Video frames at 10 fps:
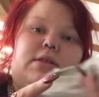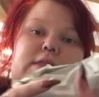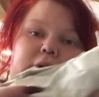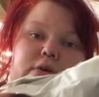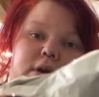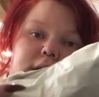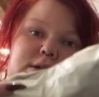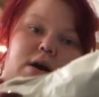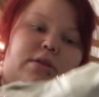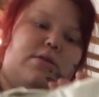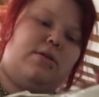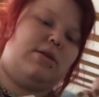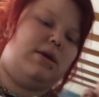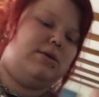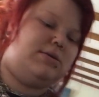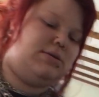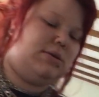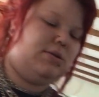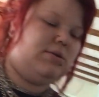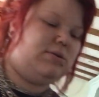that great other than this.
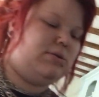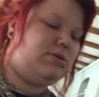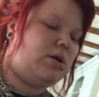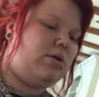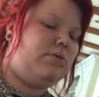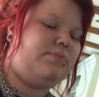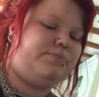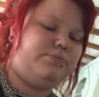So,